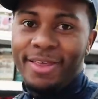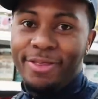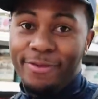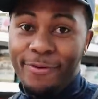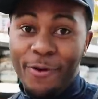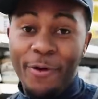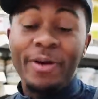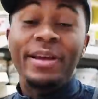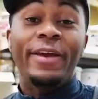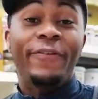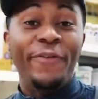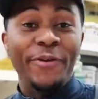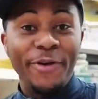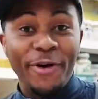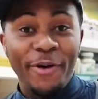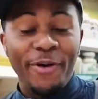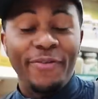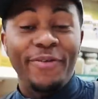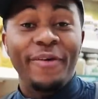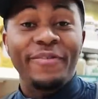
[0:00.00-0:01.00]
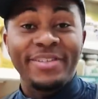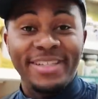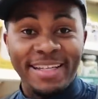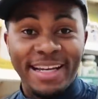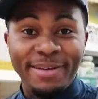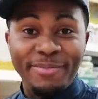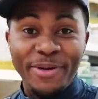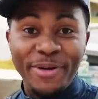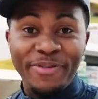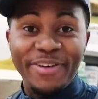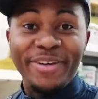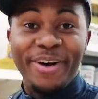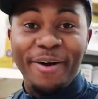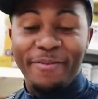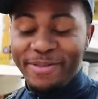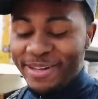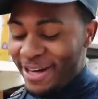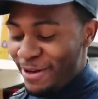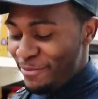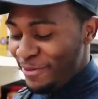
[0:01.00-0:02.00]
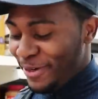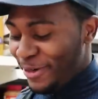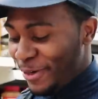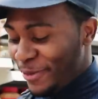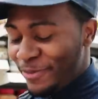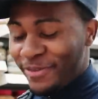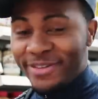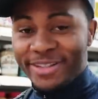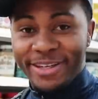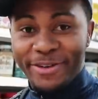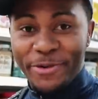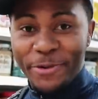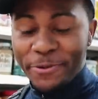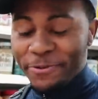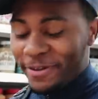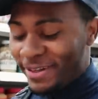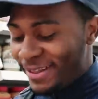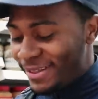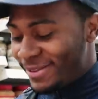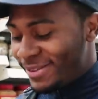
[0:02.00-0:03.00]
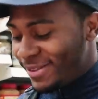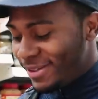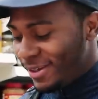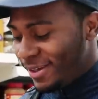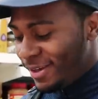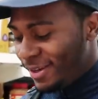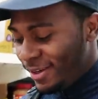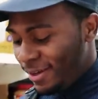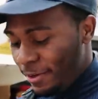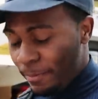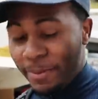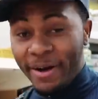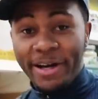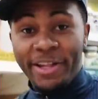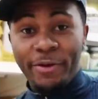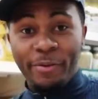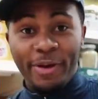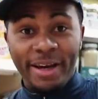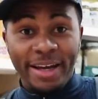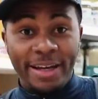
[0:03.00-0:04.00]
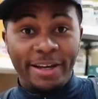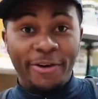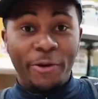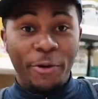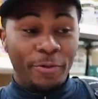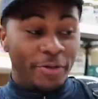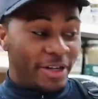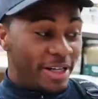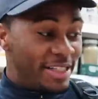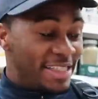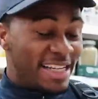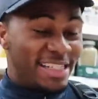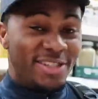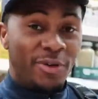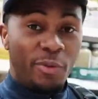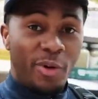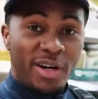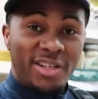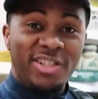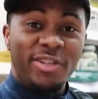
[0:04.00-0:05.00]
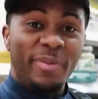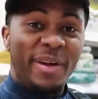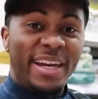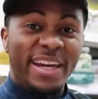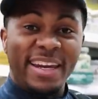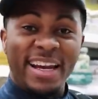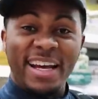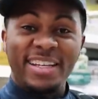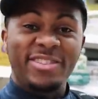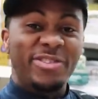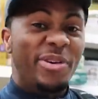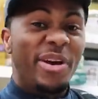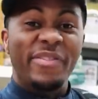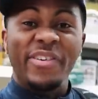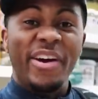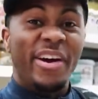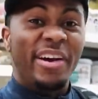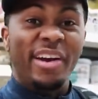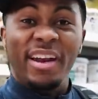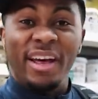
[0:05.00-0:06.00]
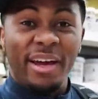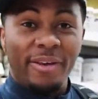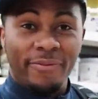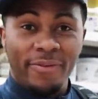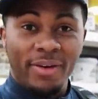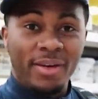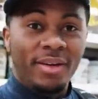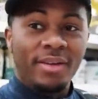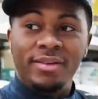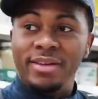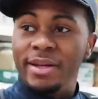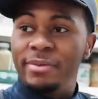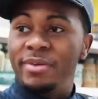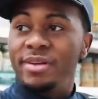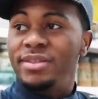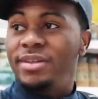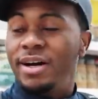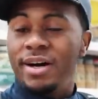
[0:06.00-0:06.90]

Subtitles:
Throw, if you know, if you've ever seen that movie, comment down below if you've seen Cool Runnings. By the way, in Cool Runnings, that's the worst Jamaican accent you've ever heard in life. Them not